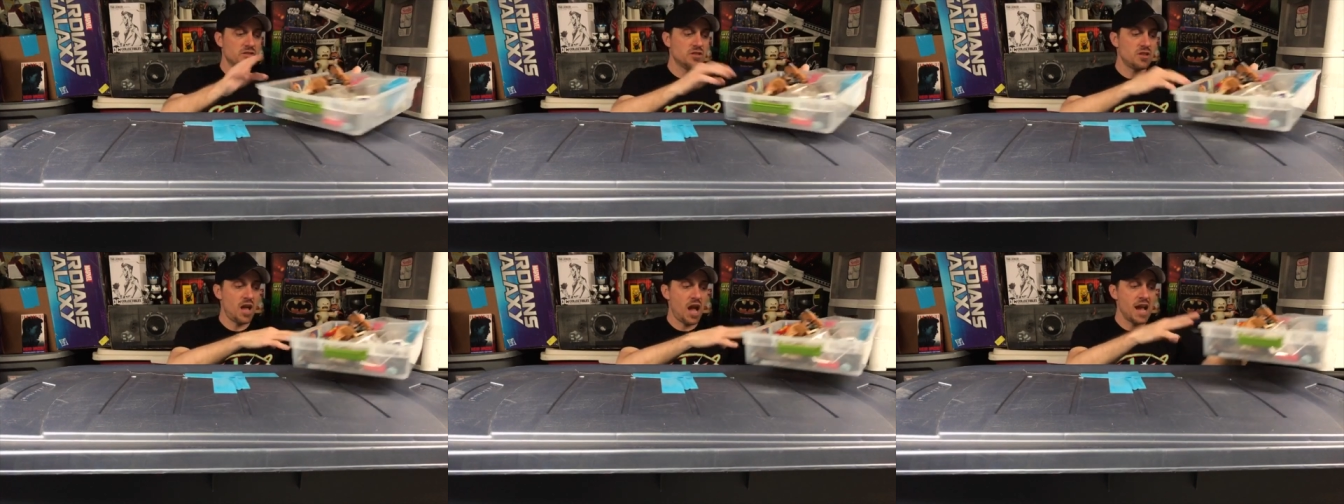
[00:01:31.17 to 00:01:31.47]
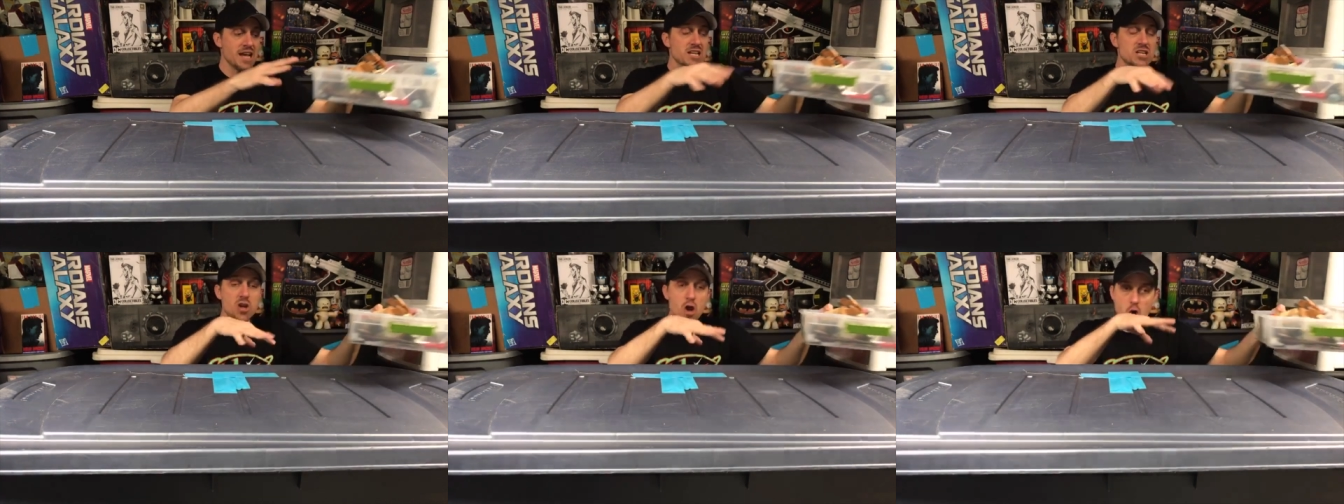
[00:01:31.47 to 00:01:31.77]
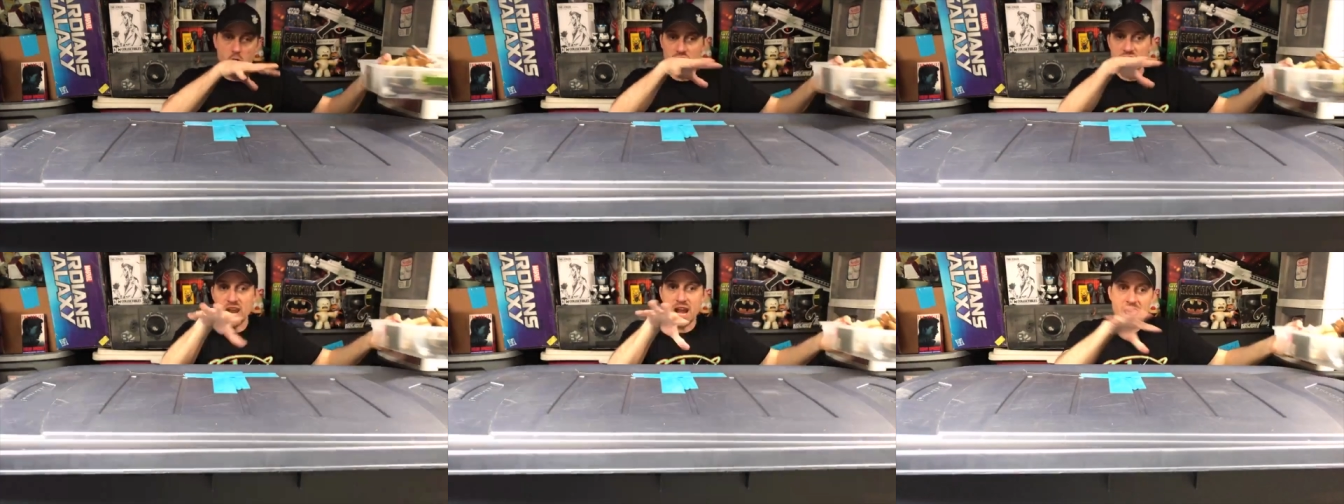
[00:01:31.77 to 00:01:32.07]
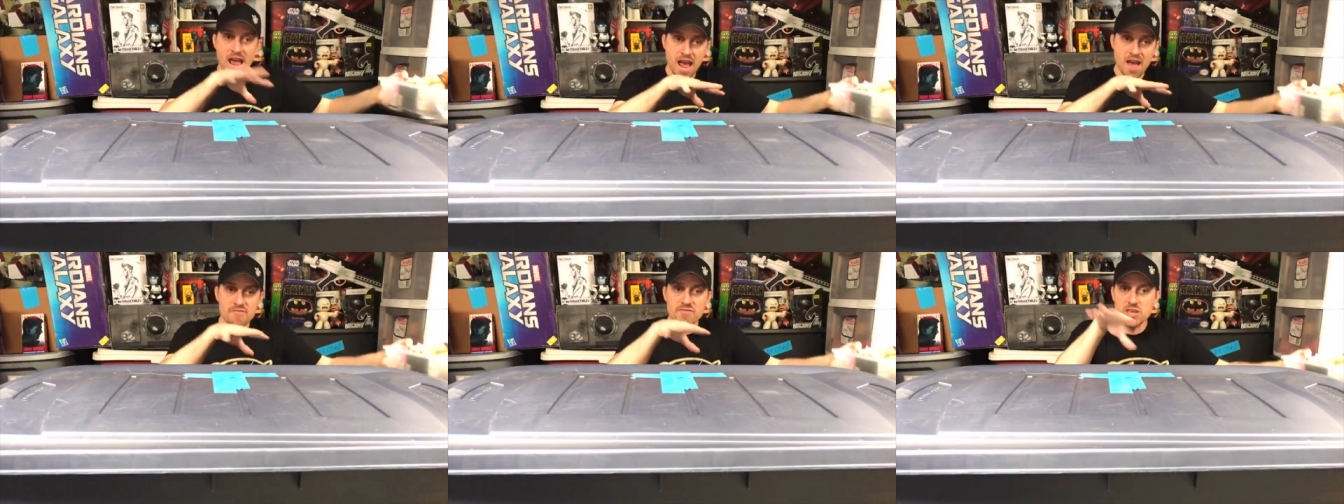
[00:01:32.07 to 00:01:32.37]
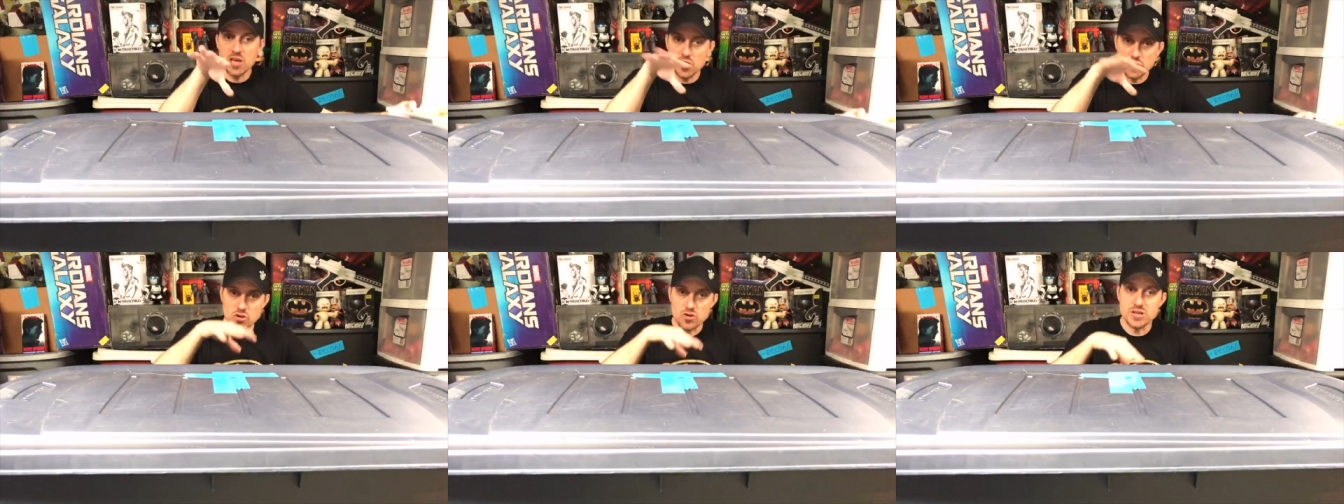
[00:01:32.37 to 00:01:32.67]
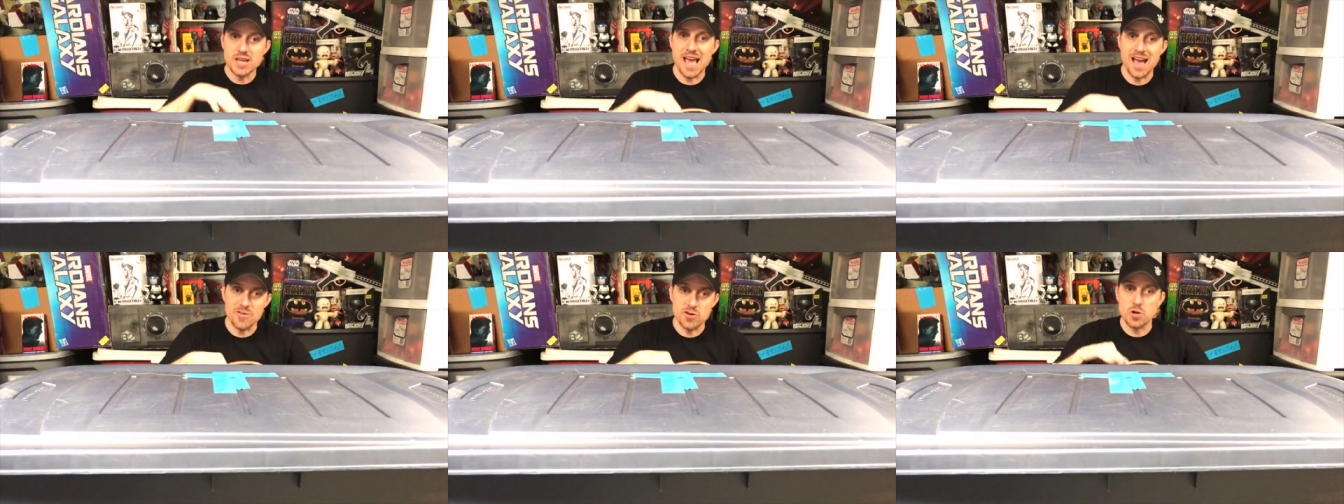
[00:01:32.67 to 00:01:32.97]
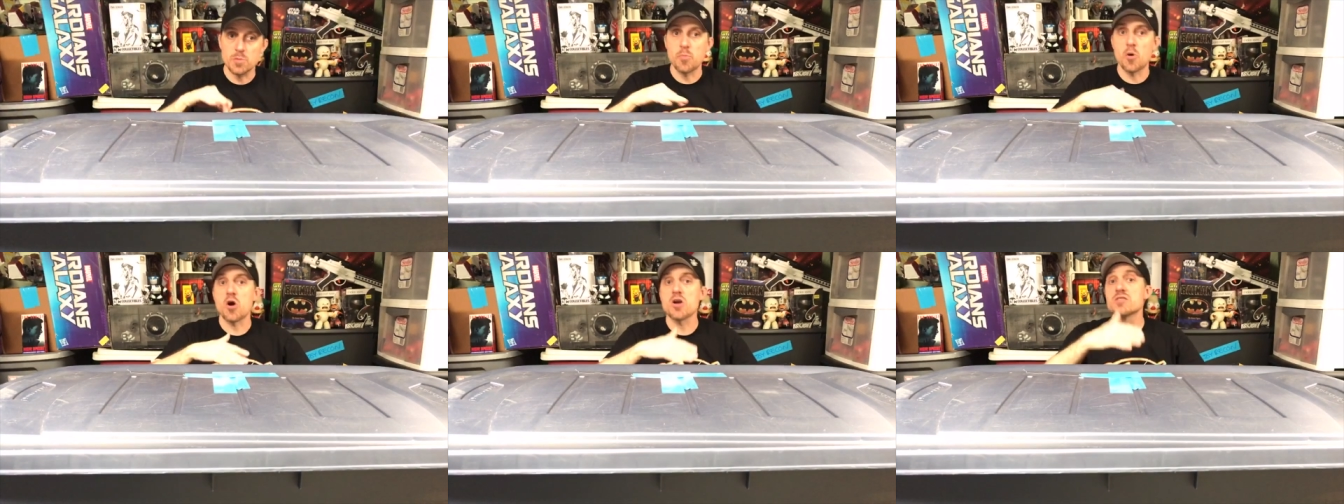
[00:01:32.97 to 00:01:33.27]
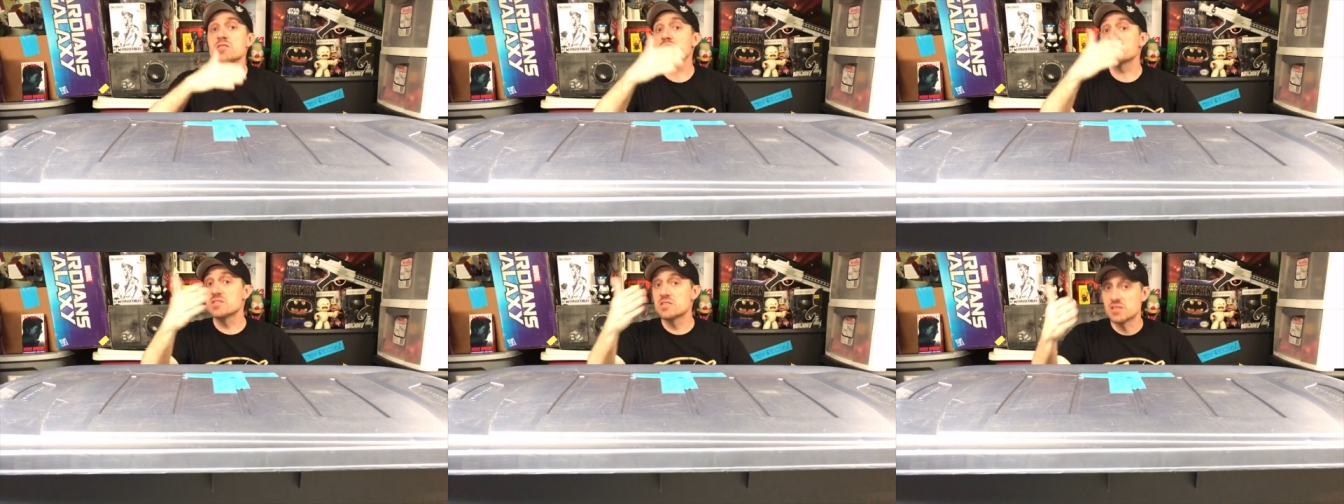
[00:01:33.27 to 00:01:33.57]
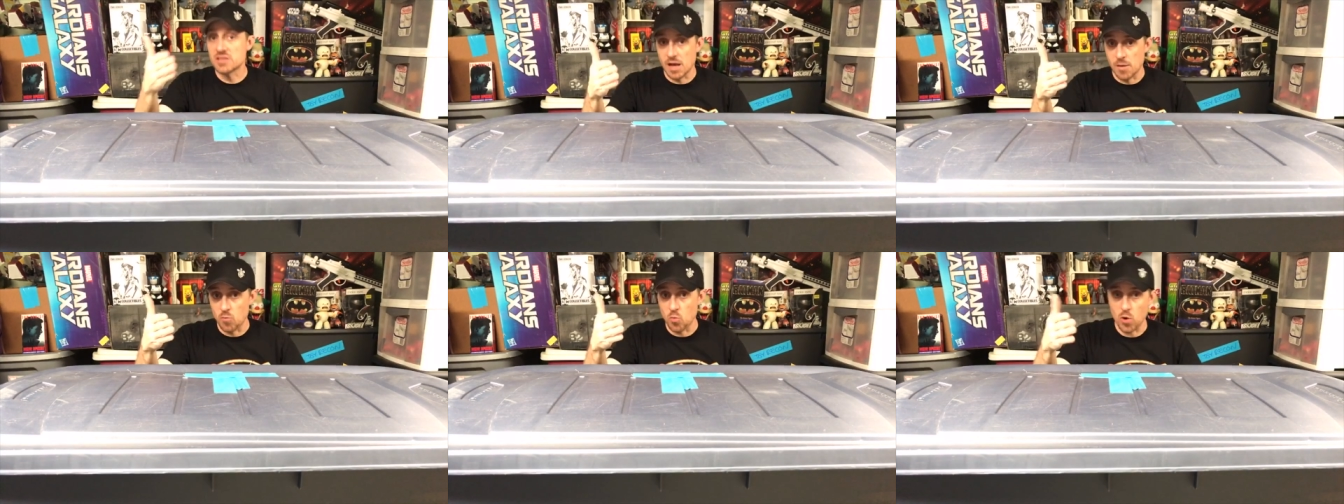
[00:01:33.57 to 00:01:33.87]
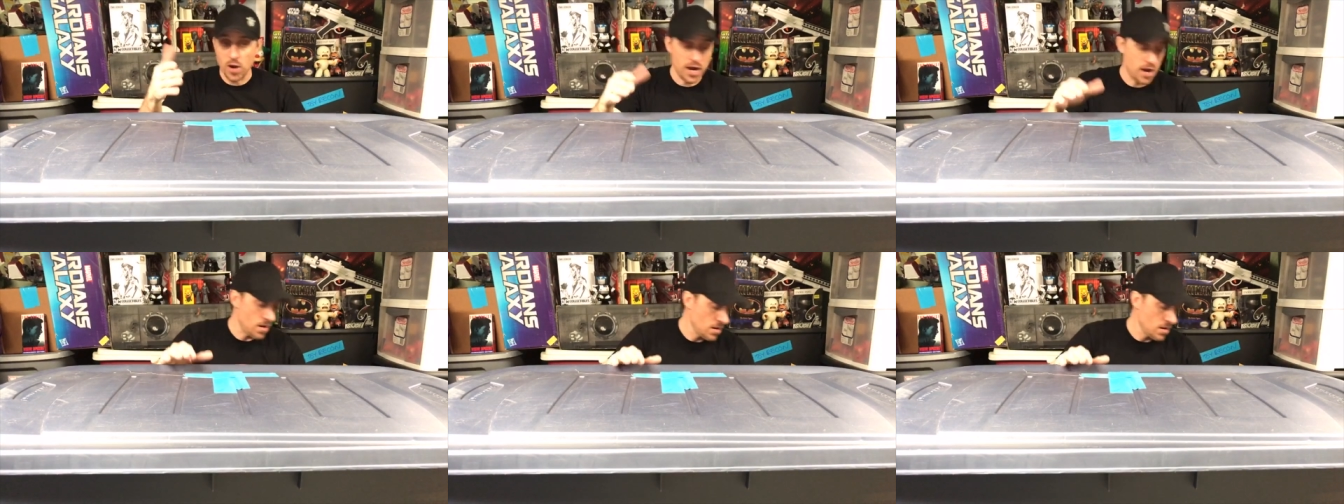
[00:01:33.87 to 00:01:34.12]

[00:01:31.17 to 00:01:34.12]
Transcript: I know that I have the other counterpart somewhere.